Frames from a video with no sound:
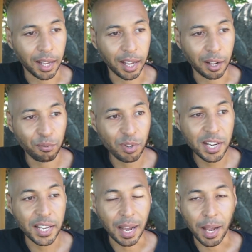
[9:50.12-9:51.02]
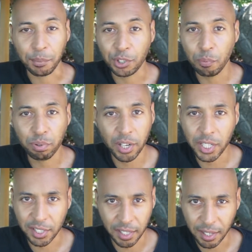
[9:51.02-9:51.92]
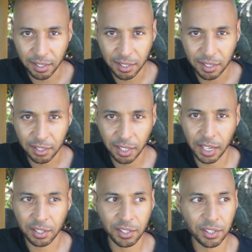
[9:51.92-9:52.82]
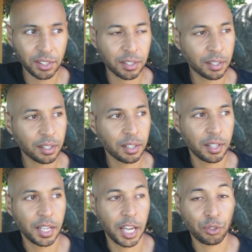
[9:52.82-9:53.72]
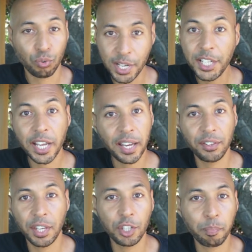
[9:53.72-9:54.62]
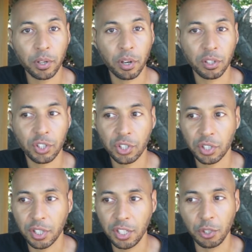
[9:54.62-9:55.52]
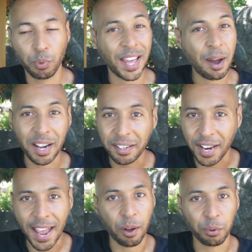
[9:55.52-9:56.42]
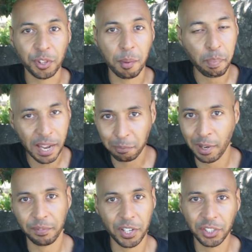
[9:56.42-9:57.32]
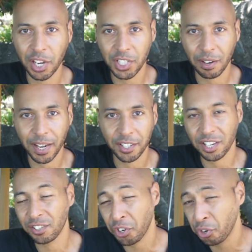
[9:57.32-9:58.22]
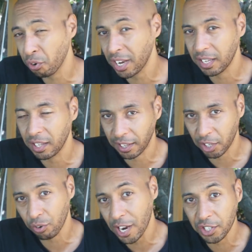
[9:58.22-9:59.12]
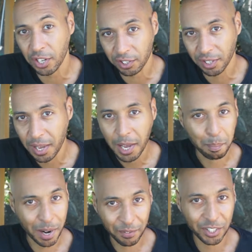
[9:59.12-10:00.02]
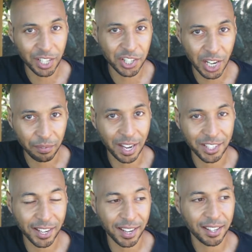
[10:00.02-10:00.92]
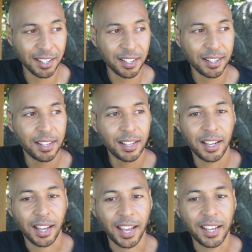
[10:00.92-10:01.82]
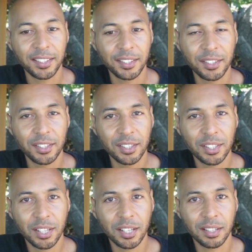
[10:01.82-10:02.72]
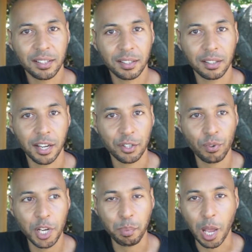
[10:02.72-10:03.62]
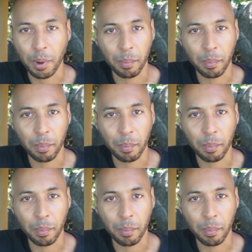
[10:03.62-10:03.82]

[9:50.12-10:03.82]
And really I'm still processing this. it's really taken things up a notch. This is without a doubt the best manifestation I've had yet, the craziest manifestation I've had yet. And it's really blown my